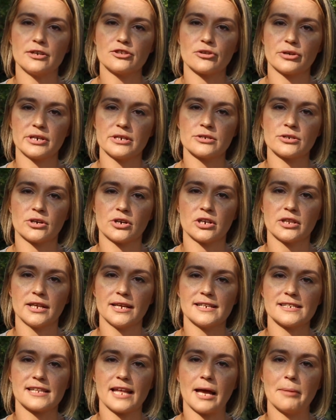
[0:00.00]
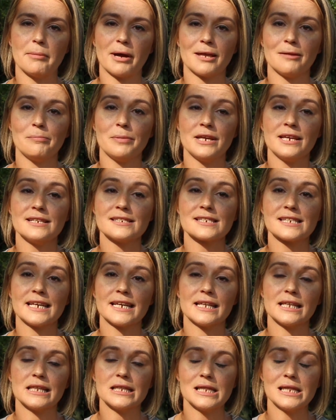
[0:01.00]
during dearth is that my bees
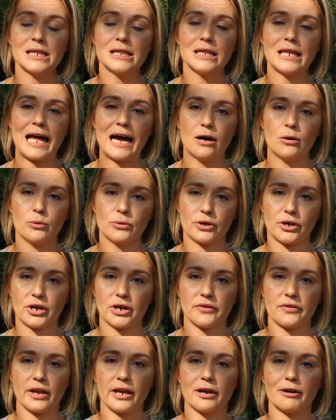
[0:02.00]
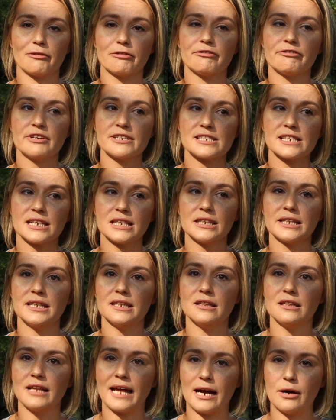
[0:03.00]
get louder. They are physically
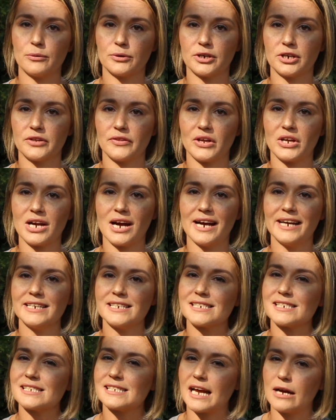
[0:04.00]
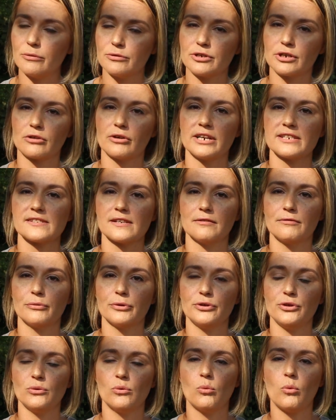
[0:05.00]
louder. They kind of sound aggressive
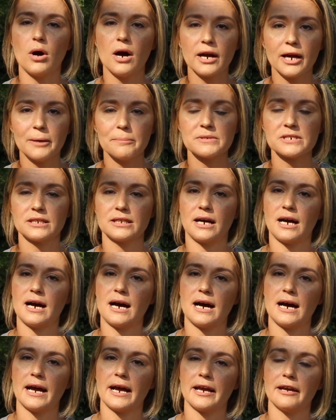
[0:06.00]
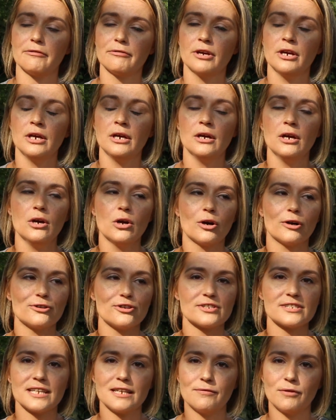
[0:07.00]
when you walk up to the hive or
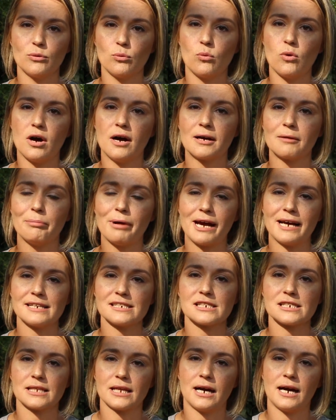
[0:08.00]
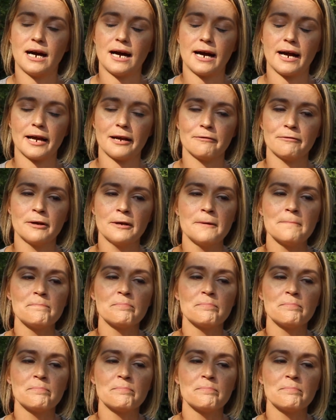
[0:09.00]
just even walk past the hive.